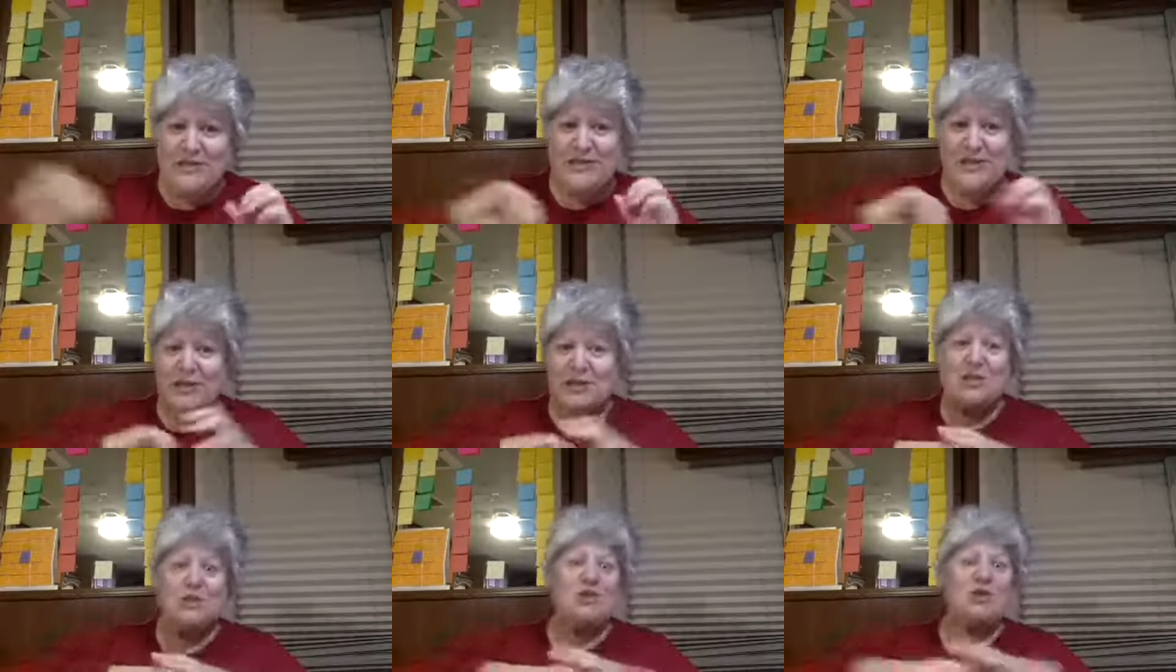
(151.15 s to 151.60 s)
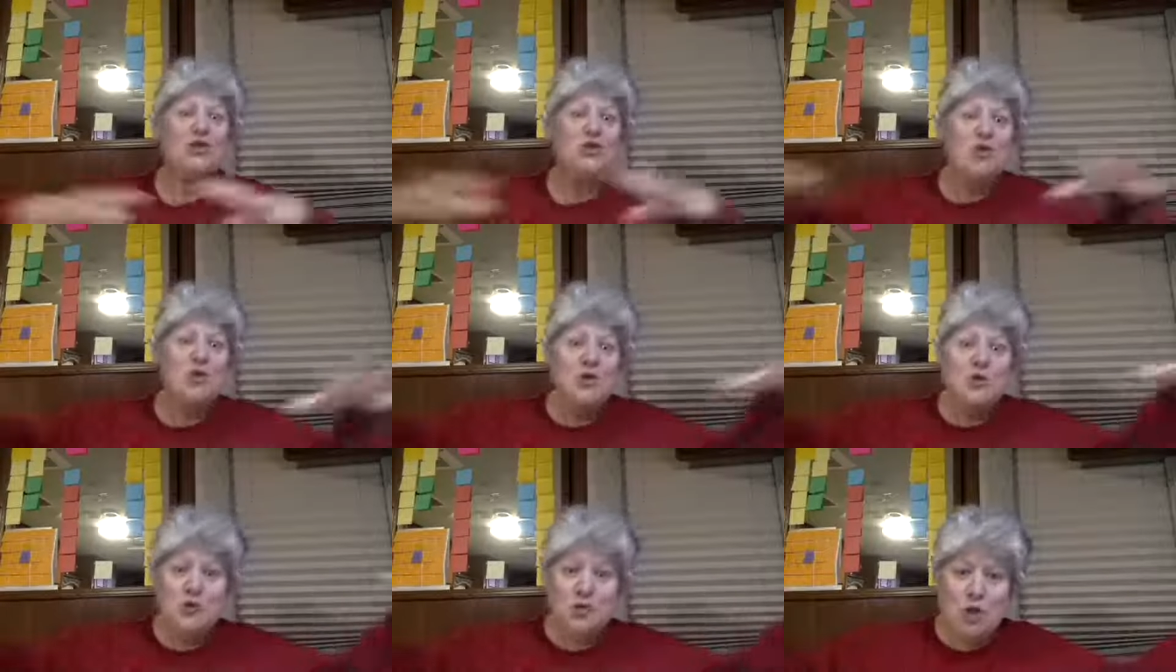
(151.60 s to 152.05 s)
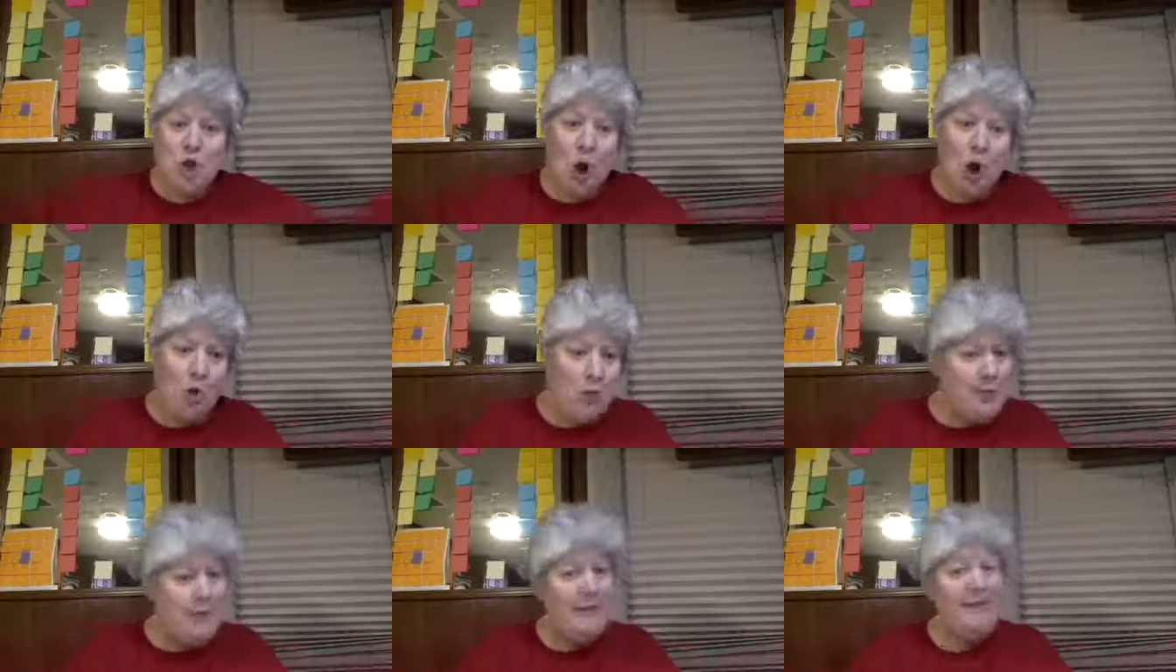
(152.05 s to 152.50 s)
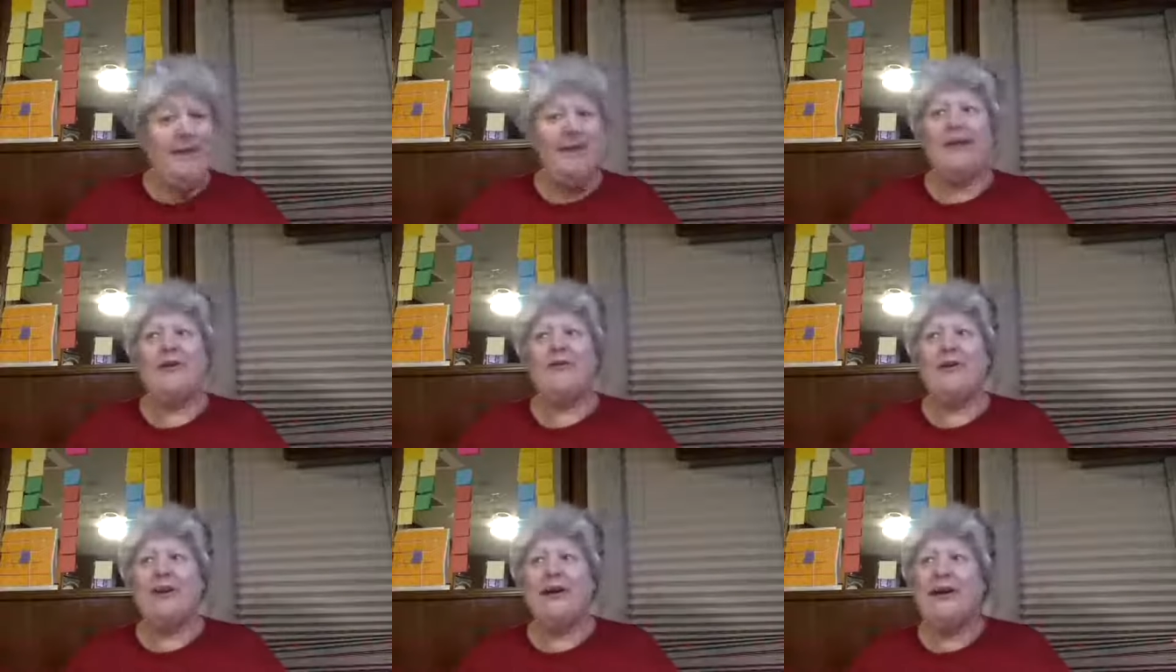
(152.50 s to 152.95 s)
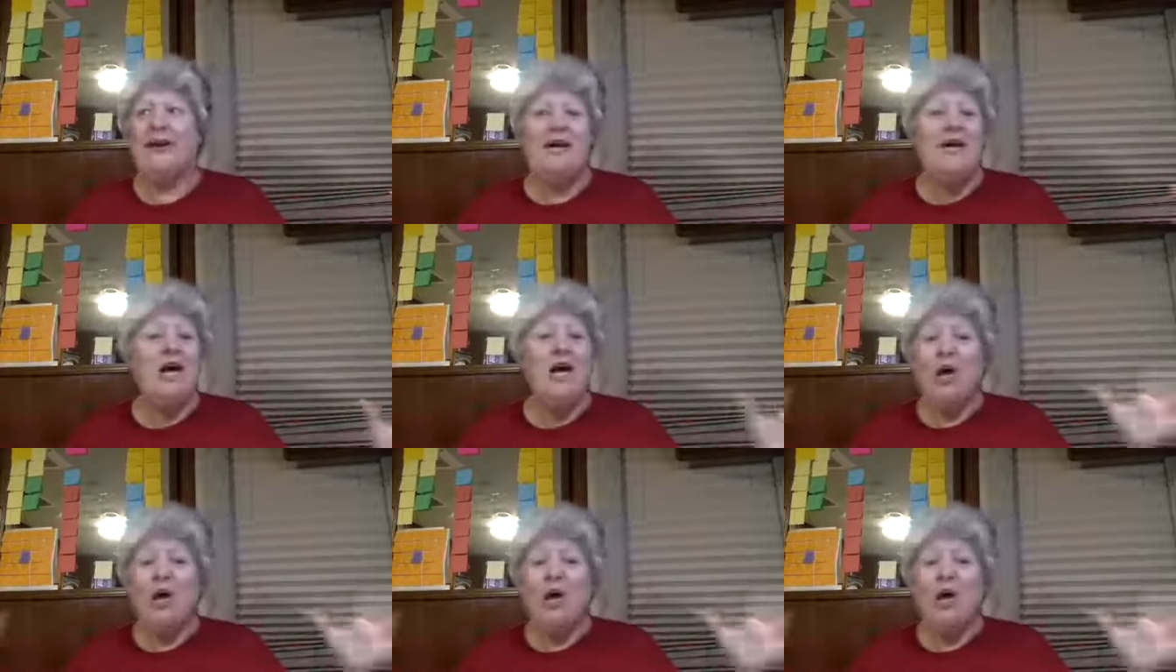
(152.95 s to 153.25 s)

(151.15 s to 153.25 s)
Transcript: down to this huge open area.